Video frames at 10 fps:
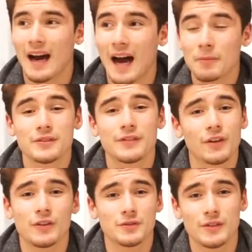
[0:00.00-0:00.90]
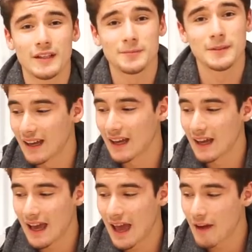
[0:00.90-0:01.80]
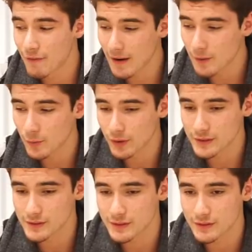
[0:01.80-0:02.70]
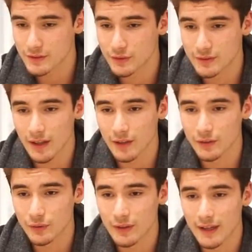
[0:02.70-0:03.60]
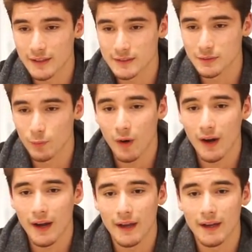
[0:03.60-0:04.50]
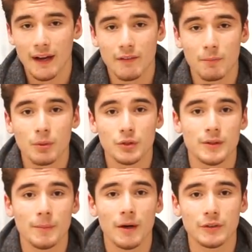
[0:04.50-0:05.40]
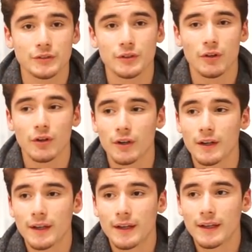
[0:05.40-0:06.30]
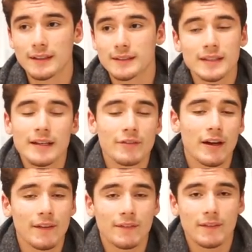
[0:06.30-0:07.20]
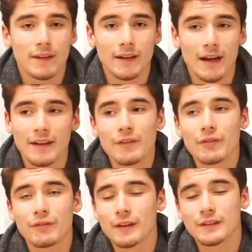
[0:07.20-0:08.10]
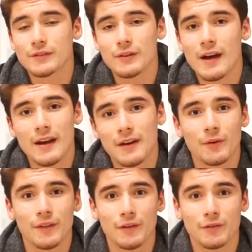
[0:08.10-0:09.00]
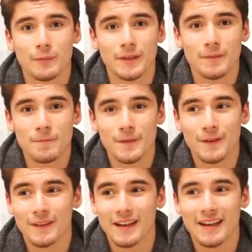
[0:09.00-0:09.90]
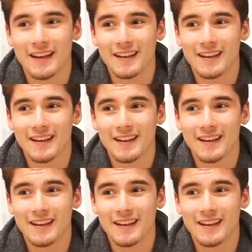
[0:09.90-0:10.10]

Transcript: I'm just very honest with you guys, because if I was to tell you guys why I pushed the boundaries so hard, it's because I never had, like, I never felt as though I had anyone there for me, you know, like,